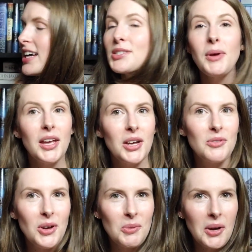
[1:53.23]
Speaking of
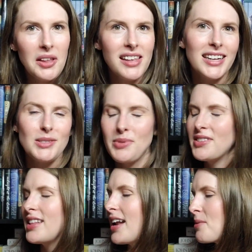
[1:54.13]
Goodwill, the next
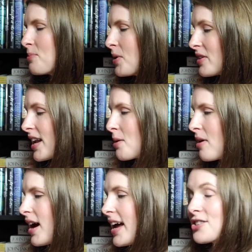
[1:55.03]
book that I
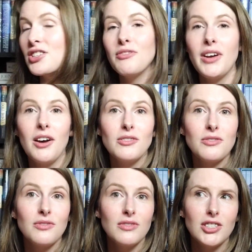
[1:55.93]
bought, I actually found
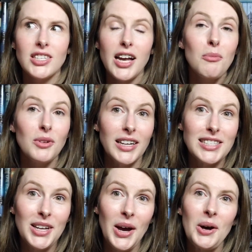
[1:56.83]
just a couple days
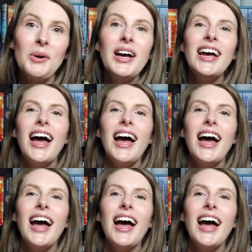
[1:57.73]
ago,